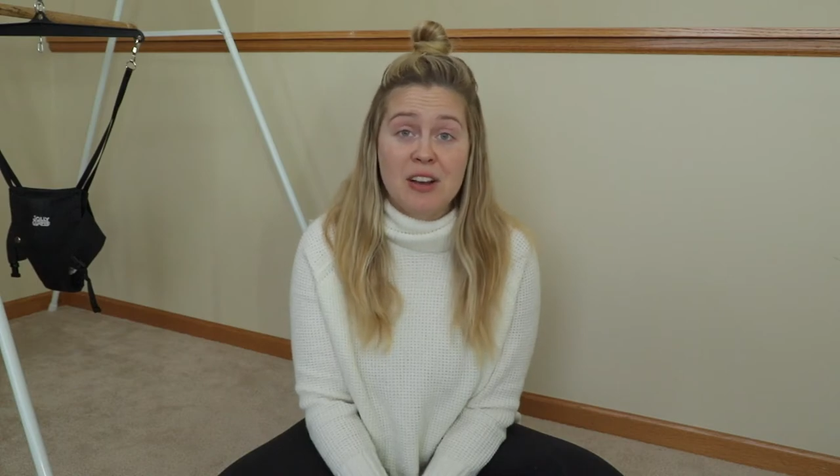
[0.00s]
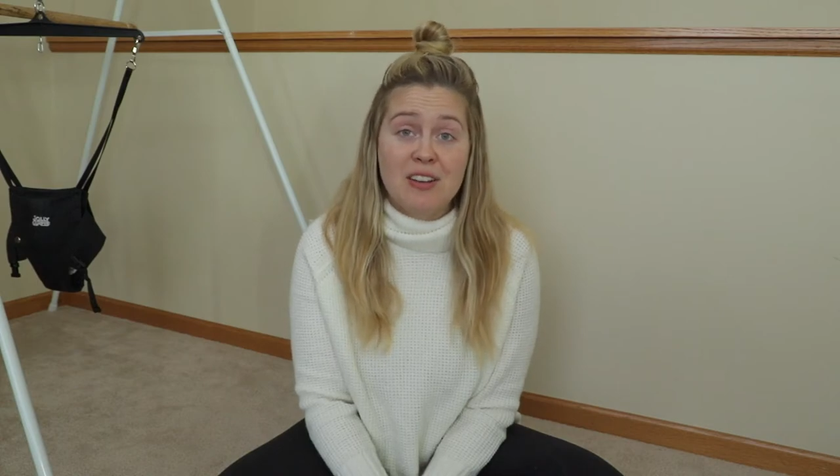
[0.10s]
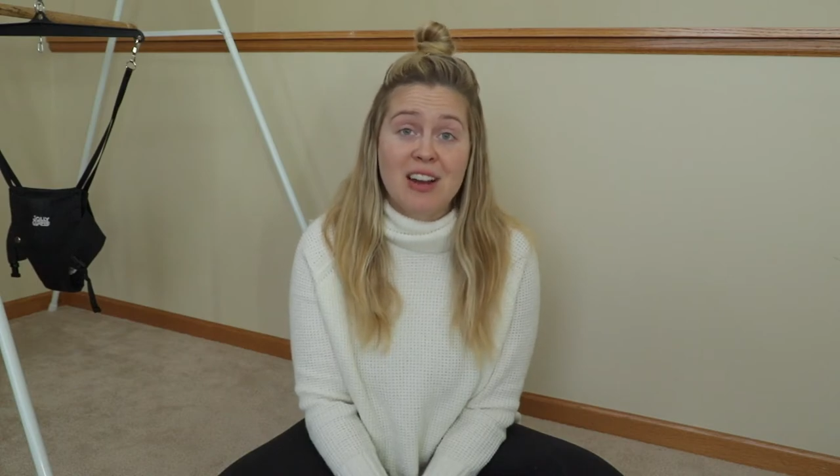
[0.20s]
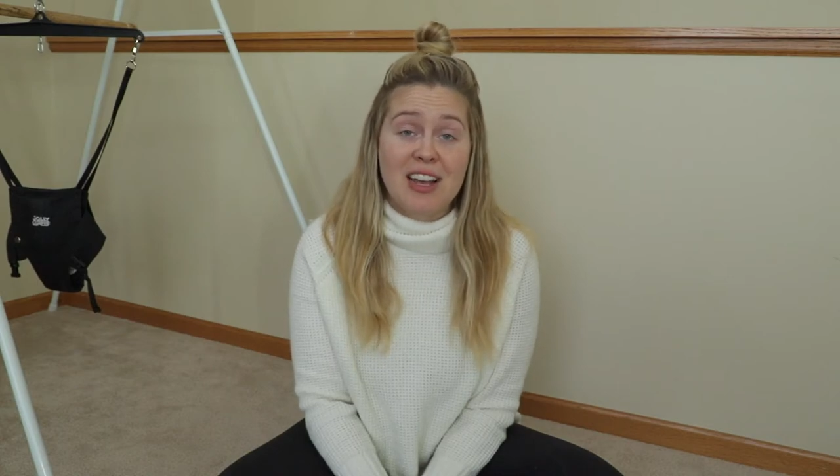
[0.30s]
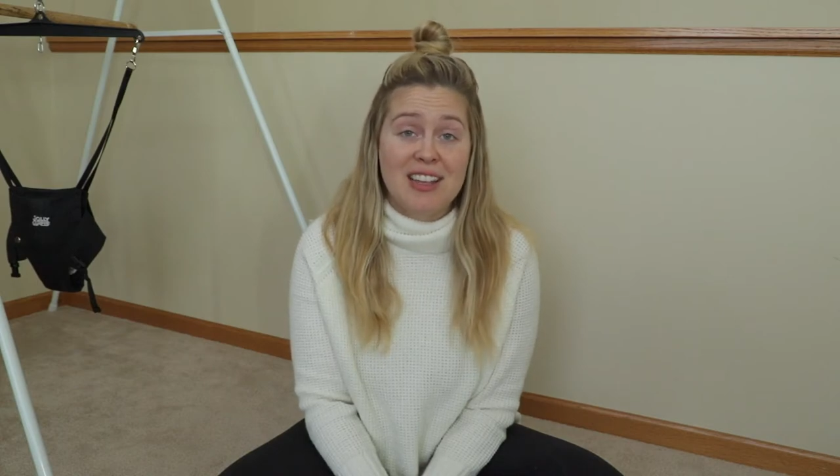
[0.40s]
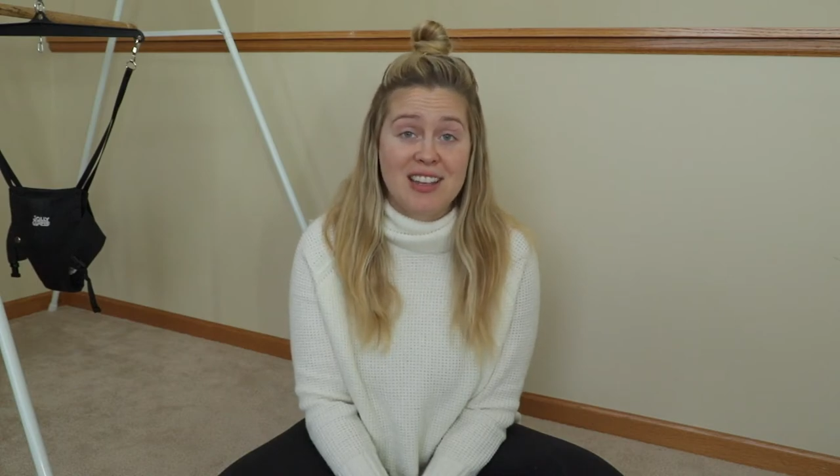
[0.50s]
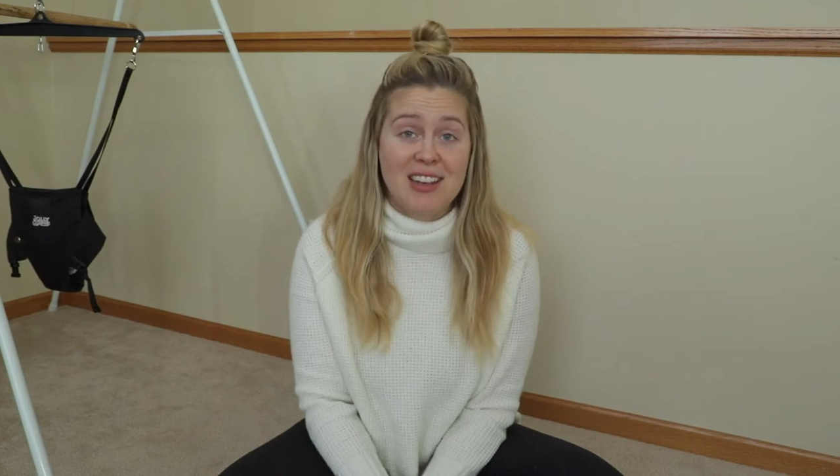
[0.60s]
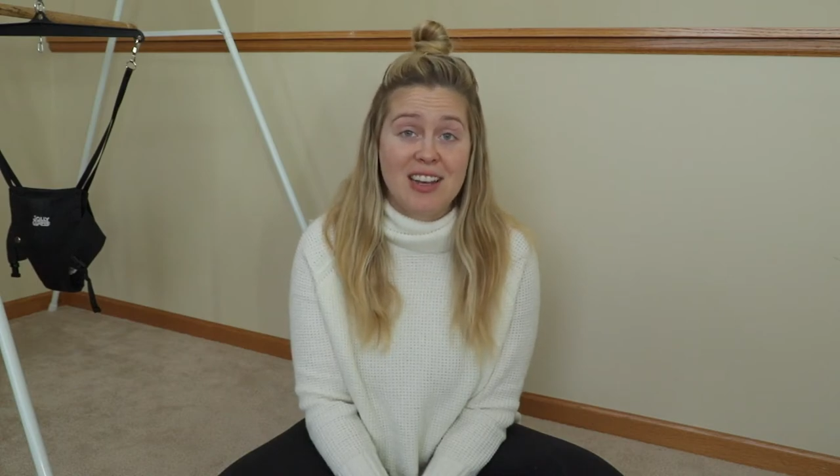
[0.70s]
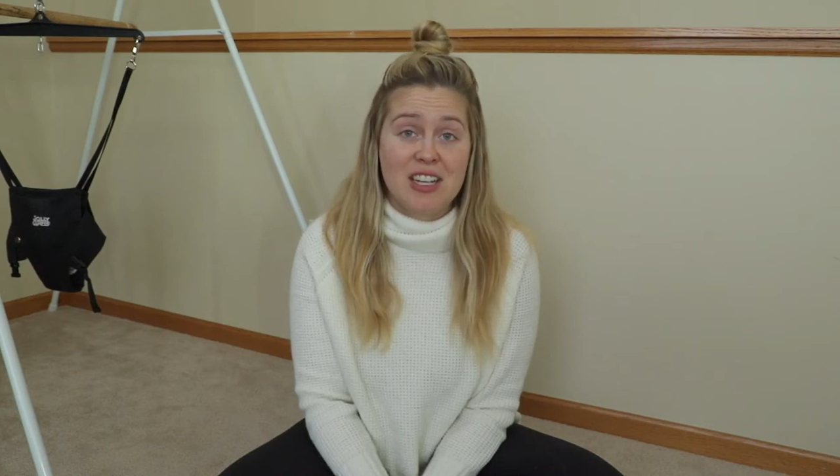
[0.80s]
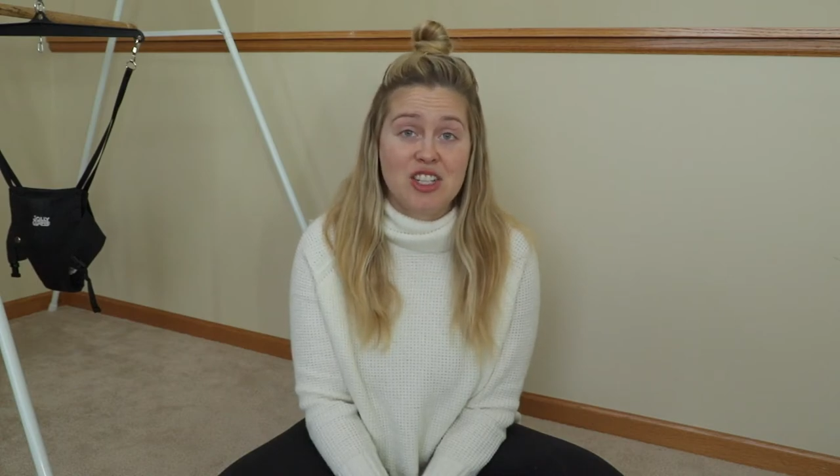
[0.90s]

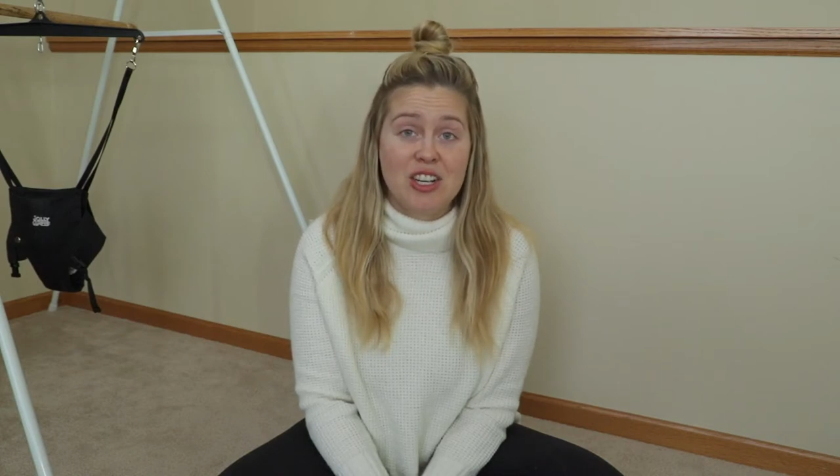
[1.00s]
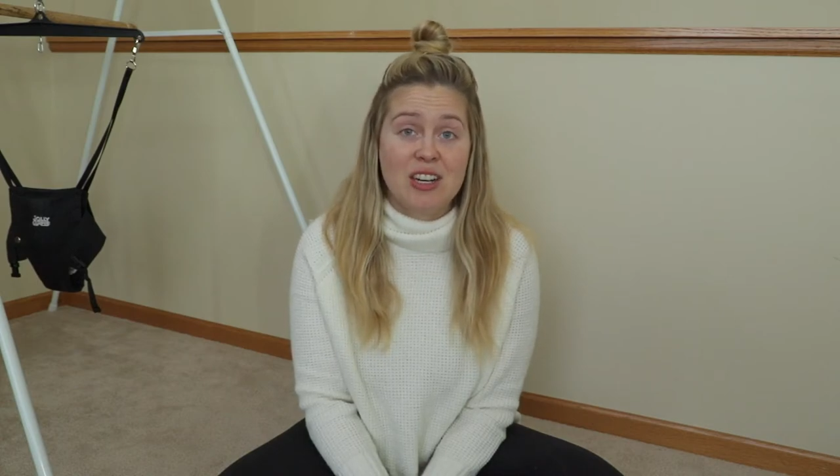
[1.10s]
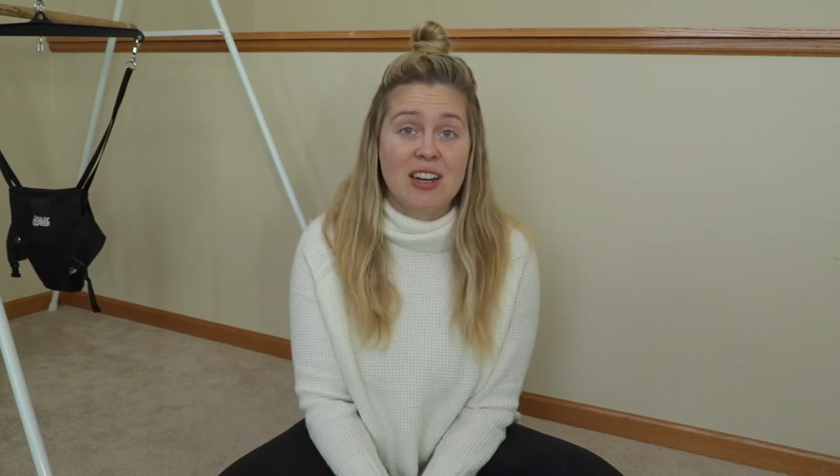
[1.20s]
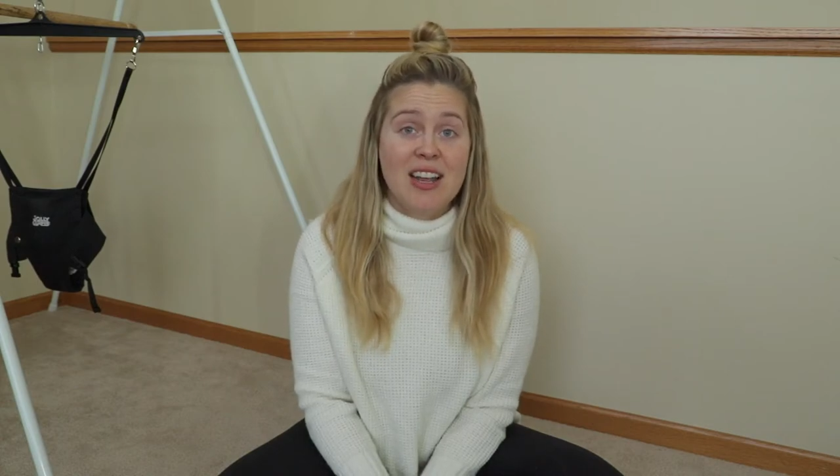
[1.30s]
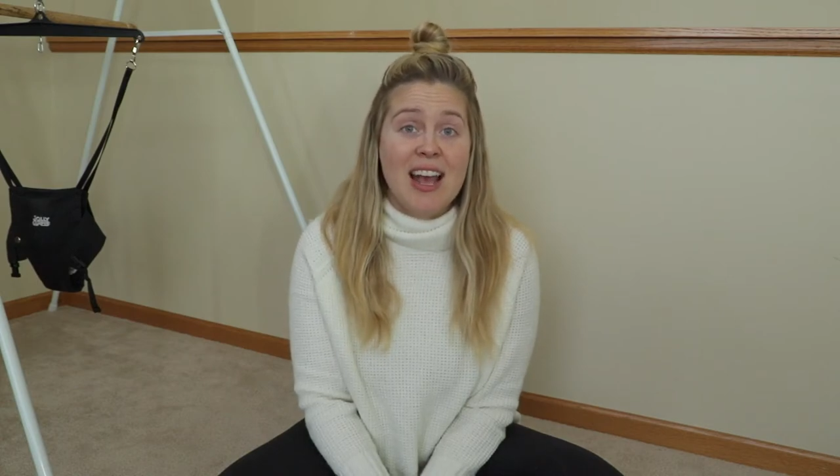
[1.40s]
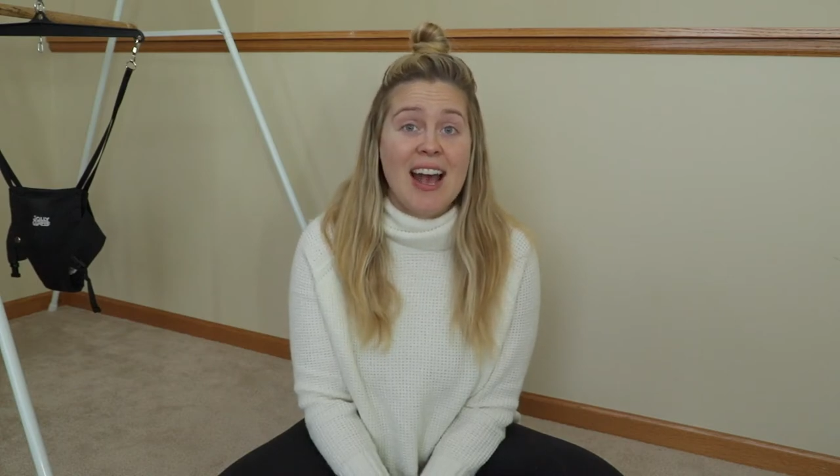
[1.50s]
IKEA high chair.